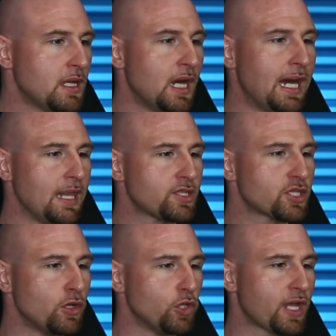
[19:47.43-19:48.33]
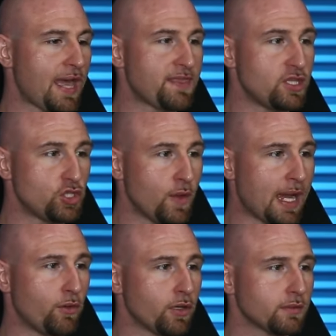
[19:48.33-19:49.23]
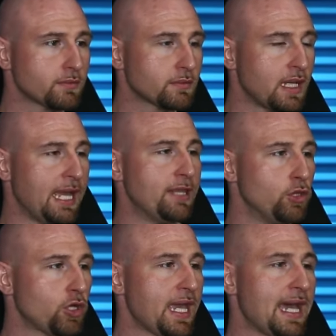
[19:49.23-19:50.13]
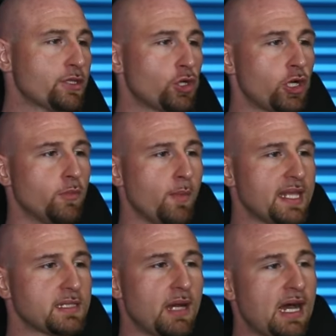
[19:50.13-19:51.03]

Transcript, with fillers: Let's go look at the 2 hour and look at current momentum.